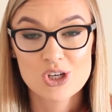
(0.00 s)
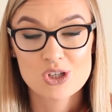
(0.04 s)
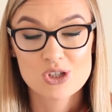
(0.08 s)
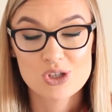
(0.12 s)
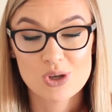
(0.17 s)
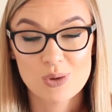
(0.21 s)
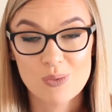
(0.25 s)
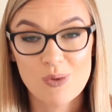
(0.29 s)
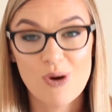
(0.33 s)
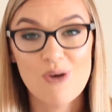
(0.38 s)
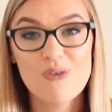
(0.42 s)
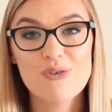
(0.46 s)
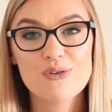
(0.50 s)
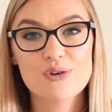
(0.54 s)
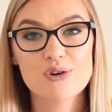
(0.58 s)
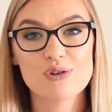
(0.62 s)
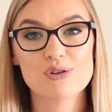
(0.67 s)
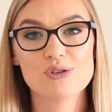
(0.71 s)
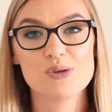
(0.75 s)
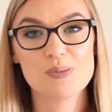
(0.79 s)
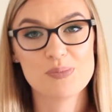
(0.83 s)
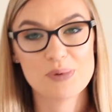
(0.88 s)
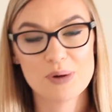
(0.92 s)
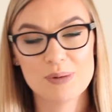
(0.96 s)
So of
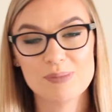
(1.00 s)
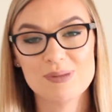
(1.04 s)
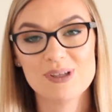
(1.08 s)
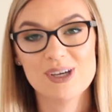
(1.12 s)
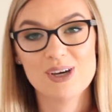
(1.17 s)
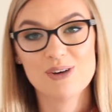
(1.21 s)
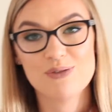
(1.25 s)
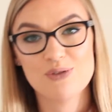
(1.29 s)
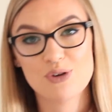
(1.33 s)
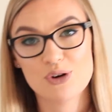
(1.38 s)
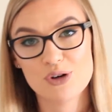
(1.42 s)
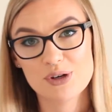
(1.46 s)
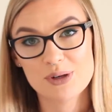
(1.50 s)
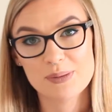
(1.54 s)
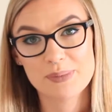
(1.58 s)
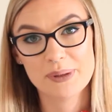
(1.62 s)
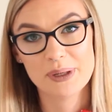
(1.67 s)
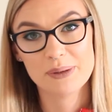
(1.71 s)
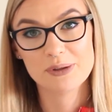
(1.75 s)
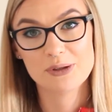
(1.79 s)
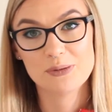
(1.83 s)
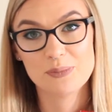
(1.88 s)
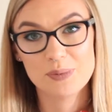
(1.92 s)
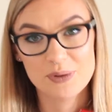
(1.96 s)
course you probably have heard
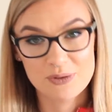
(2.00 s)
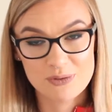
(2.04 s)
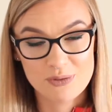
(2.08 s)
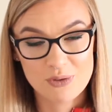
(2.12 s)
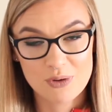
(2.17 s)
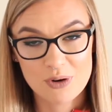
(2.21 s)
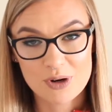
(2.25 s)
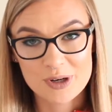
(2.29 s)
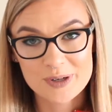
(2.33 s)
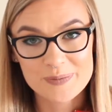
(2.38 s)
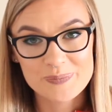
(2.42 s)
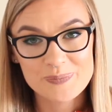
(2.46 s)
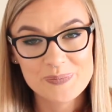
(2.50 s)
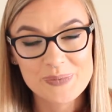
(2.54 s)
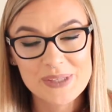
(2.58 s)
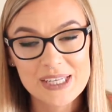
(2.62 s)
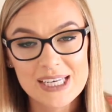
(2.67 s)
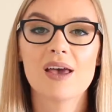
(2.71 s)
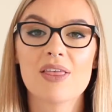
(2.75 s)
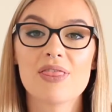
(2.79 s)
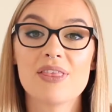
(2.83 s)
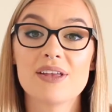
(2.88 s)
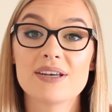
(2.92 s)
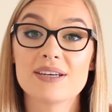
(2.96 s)
about it before,
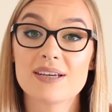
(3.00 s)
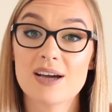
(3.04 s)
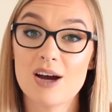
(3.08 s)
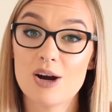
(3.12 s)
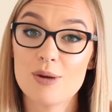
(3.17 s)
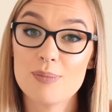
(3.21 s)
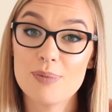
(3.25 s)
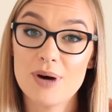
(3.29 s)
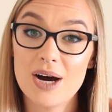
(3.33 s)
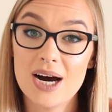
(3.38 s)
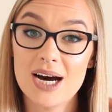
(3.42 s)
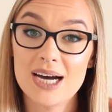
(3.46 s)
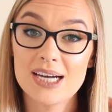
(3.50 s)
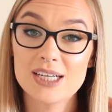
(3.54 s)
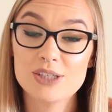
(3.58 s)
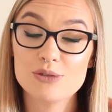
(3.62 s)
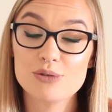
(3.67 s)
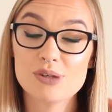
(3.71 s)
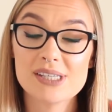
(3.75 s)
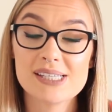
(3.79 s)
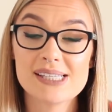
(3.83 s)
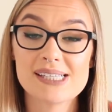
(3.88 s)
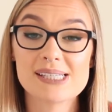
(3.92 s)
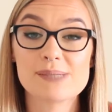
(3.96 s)
that
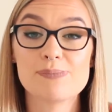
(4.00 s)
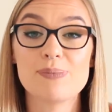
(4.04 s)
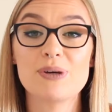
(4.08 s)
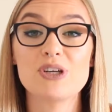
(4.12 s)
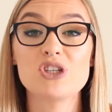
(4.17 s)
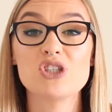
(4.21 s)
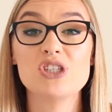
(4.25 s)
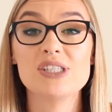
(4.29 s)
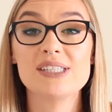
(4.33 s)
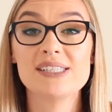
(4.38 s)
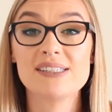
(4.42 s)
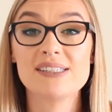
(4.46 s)
carbohydrates, especially